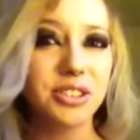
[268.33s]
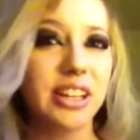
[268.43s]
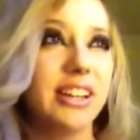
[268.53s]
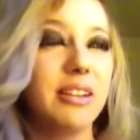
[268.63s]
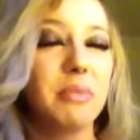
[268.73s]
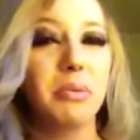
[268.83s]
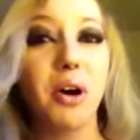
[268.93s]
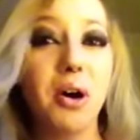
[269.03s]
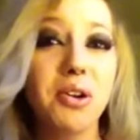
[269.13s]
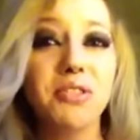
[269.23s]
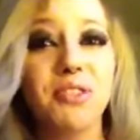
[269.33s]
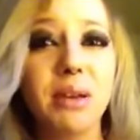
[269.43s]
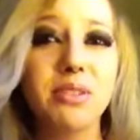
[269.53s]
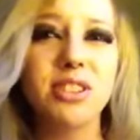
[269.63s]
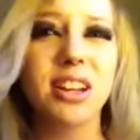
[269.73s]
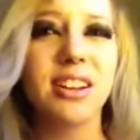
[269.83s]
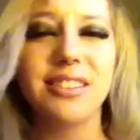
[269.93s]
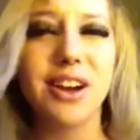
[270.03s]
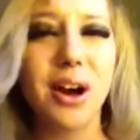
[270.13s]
Like, people, oh, you're famous, Jenna. No,